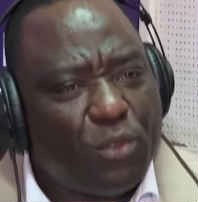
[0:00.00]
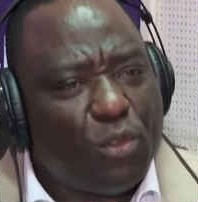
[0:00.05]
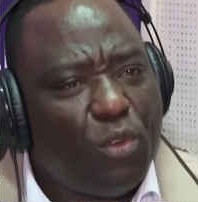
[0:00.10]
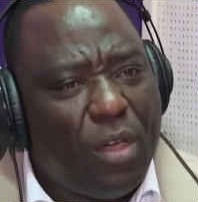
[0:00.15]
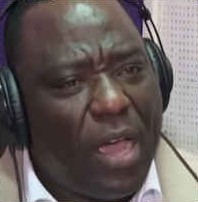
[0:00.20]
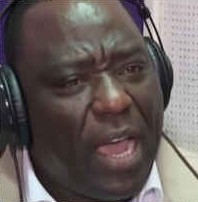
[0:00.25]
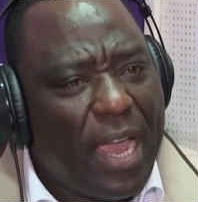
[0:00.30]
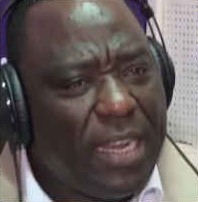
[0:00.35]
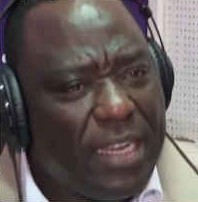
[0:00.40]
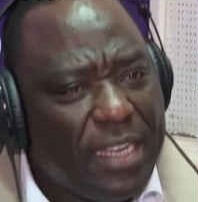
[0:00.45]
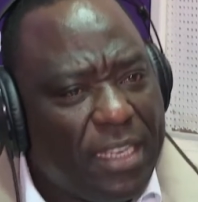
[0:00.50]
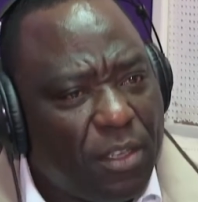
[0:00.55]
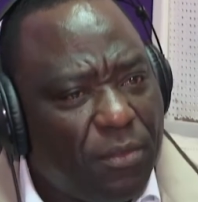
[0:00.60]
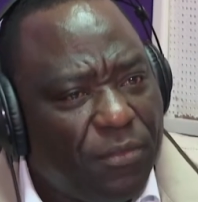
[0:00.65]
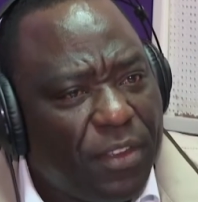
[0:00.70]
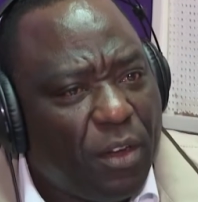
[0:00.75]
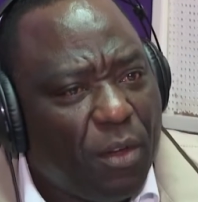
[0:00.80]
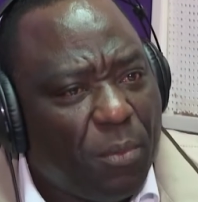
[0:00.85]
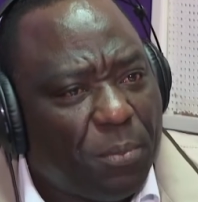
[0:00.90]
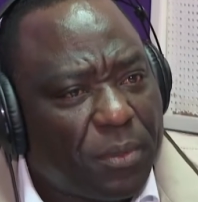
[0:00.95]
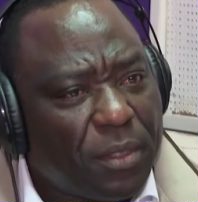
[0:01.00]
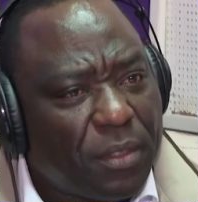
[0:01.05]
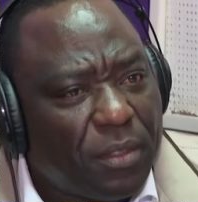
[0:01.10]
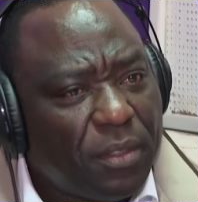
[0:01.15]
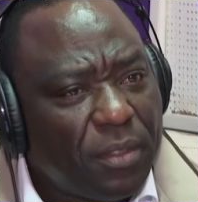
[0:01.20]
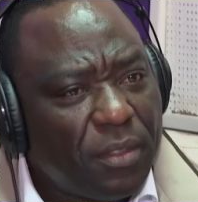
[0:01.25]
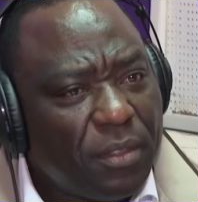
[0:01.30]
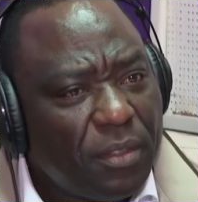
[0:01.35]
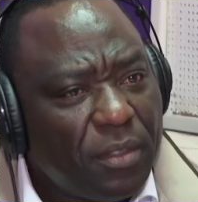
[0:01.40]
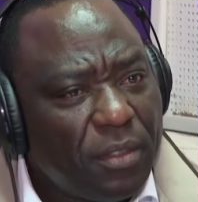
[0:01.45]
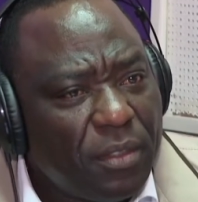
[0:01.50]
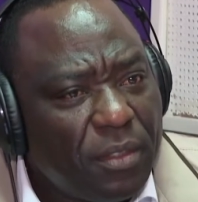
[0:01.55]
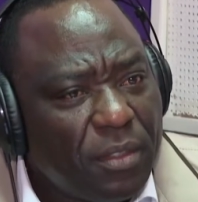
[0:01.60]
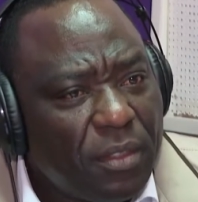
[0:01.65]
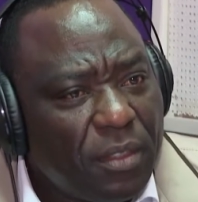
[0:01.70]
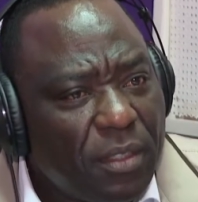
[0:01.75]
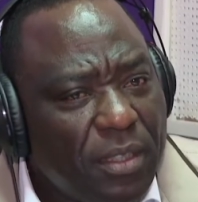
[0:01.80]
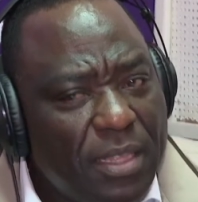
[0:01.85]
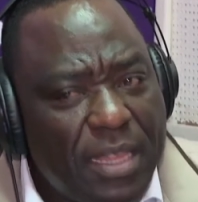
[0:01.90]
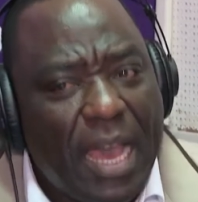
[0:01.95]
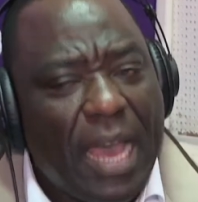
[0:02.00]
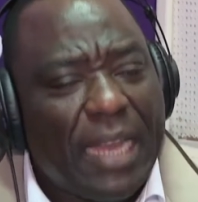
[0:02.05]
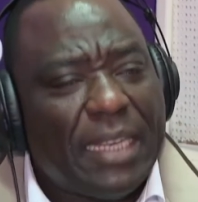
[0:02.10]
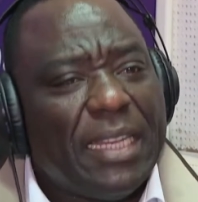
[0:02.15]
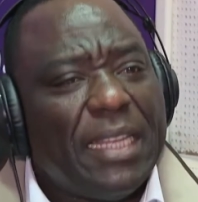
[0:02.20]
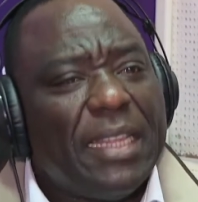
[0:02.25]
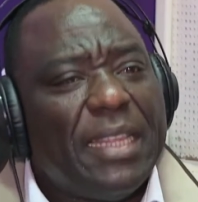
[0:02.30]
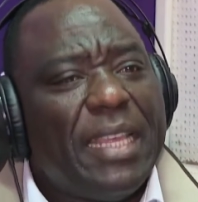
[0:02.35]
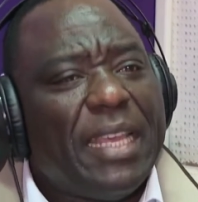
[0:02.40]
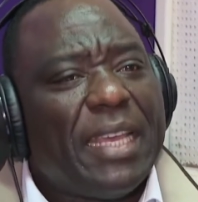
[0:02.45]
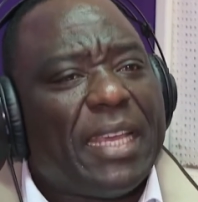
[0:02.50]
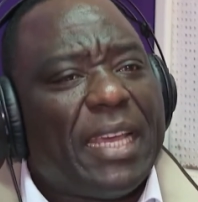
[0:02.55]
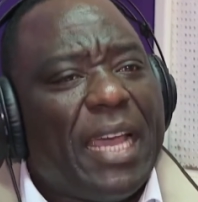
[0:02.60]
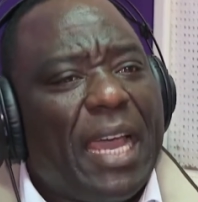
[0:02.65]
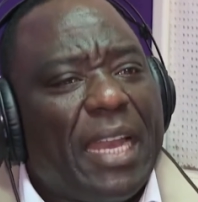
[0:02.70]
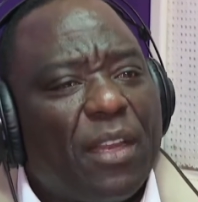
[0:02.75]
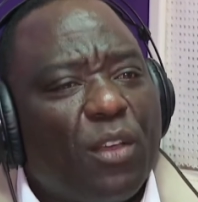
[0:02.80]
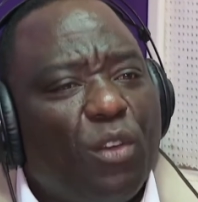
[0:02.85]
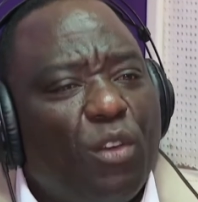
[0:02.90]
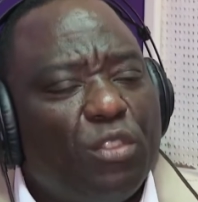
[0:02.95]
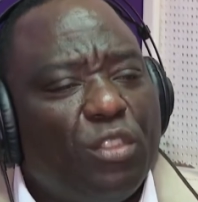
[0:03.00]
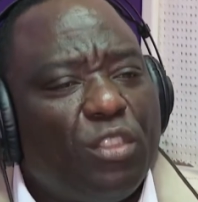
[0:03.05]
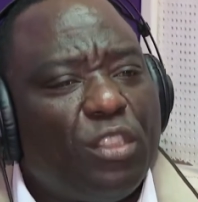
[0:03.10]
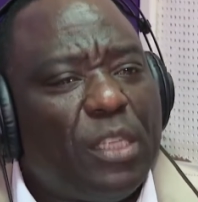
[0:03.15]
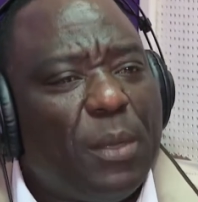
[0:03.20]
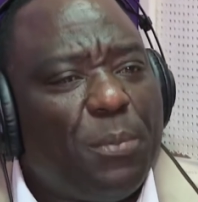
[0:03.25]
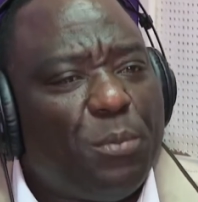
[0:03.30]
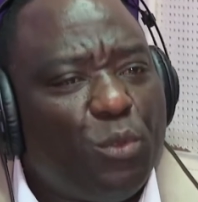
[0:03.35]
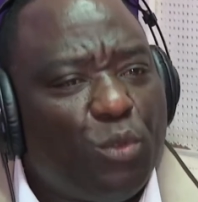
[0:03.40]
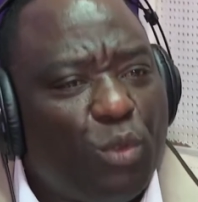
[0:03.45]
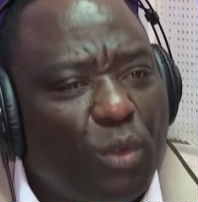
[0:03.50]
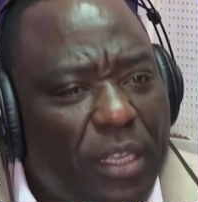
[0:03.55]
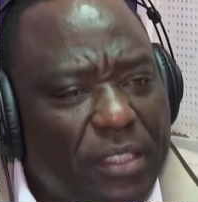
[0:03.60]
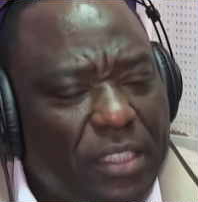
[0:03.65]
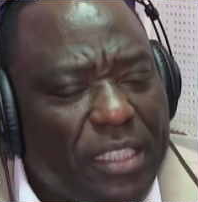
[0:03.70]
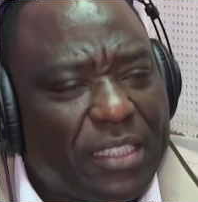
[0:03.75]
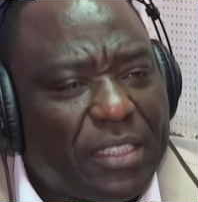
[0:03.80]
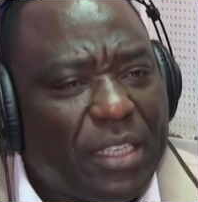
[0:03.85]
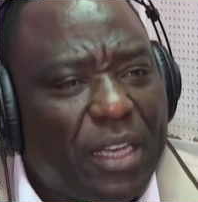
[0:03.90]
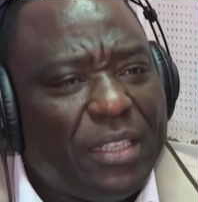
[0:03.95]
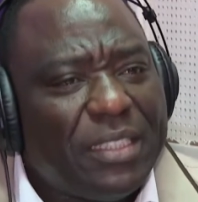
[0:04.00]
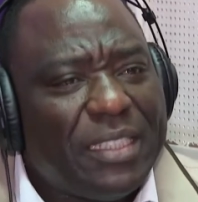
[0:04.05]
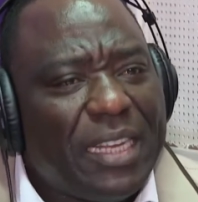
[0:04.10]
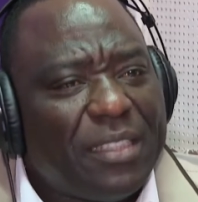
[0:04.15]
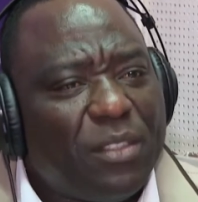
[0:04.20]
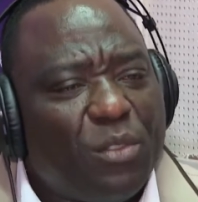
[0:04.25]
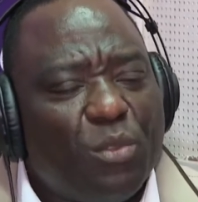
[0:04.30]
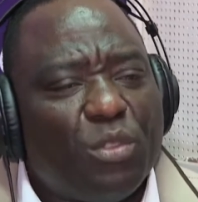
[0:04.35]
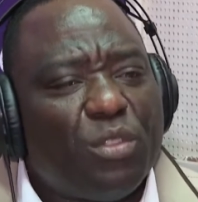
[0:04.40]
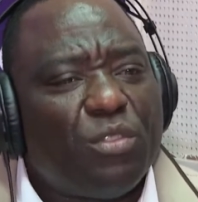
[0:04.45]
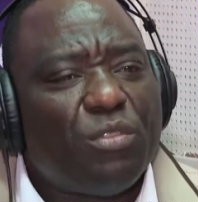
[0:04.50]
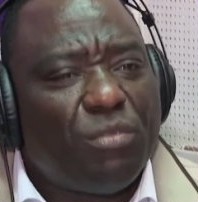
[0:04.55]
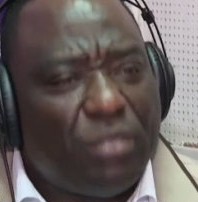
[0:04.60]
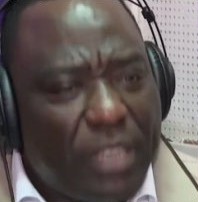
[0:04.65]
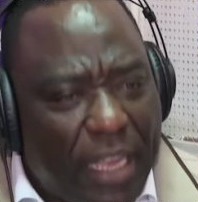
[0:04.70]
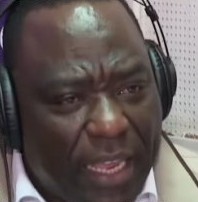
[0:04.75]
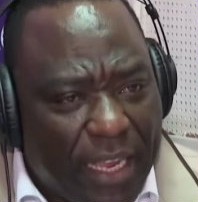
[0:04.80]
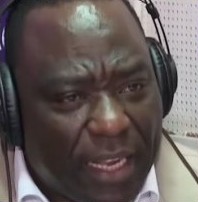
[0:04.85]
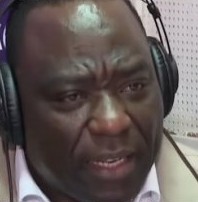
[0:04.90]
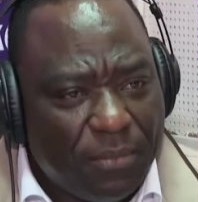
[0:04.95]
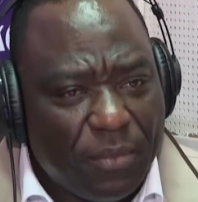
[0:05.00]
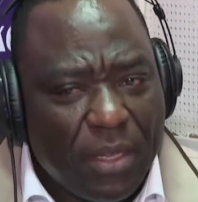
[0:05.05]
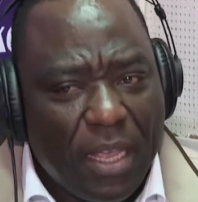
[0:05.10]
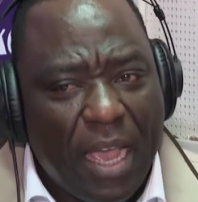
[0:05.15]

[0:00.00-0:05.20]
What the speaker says: so highly developed that they can conceptualize, they can't just not sing.